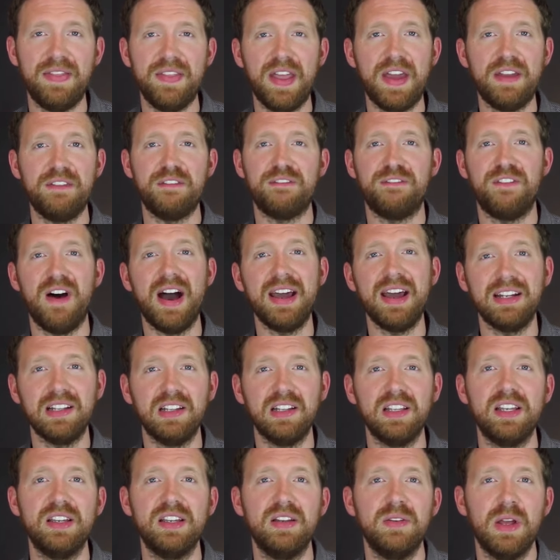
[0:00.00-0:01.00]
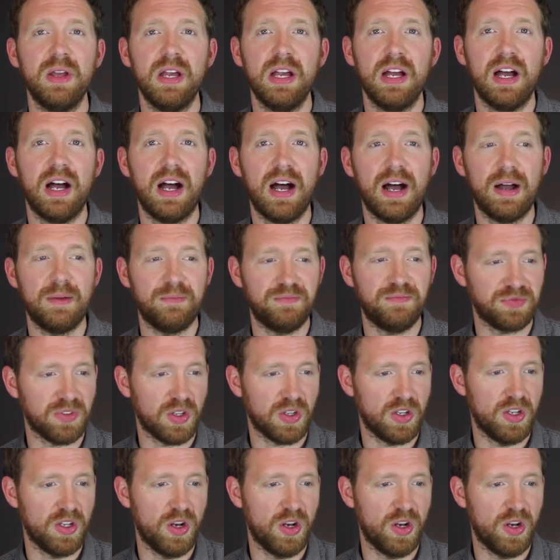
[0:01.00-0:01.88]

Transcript: And then finally, uh,